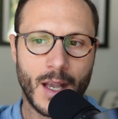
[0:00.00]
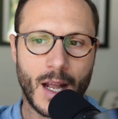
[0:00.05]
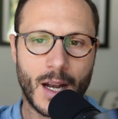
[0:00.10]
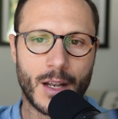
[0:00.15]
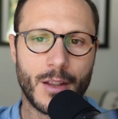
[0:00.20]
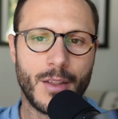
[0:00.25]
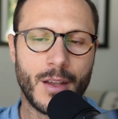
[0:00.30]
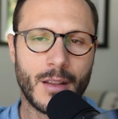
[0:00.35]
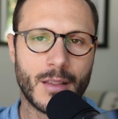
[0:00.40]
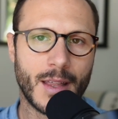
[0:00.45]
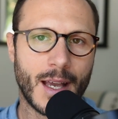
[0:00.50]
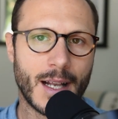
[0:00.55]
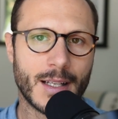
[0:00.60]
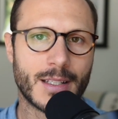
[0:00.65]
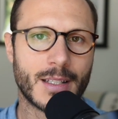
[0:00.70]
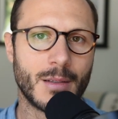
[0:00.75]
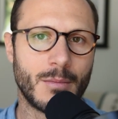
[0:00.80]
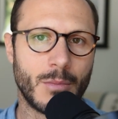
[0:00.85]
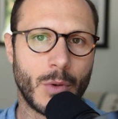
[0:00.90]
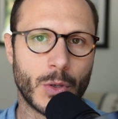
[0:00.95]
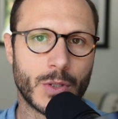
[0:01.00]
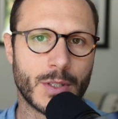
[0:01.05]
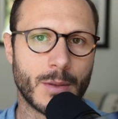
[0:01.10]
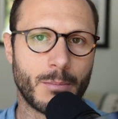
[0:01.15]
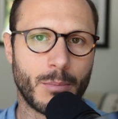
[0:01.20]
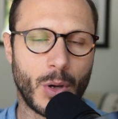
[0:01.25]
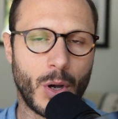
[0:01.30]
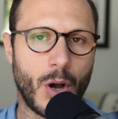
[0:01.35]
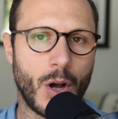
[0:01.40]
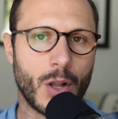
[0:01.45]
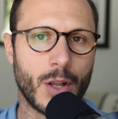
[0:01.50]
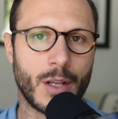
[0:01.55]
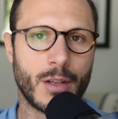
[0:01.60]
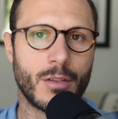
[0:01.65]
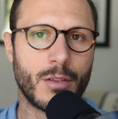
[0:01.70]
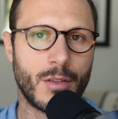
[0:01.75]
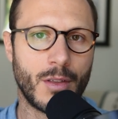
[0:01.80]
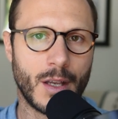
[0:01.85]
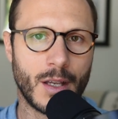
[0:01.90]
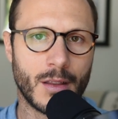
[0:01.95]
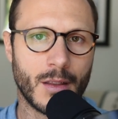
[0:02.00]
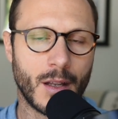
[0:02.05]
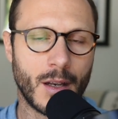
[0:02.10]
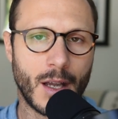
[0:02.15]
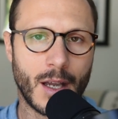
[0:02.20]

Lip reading: And I think that's the most appalling thing that